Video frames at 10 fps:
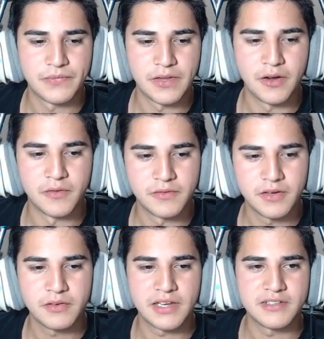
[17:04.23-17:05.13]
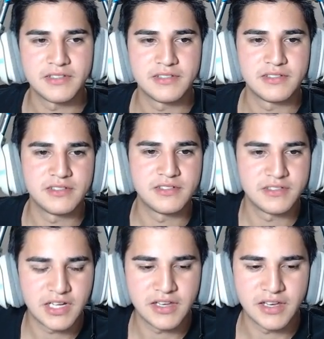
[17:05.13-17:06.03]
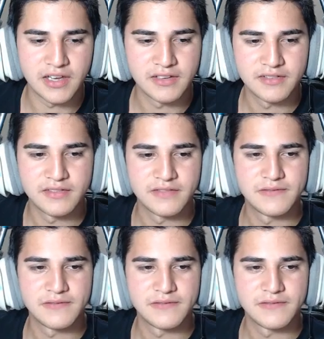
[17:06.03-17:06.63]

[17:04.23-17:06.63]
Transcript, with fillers: Oh, okay. JK. I should have saved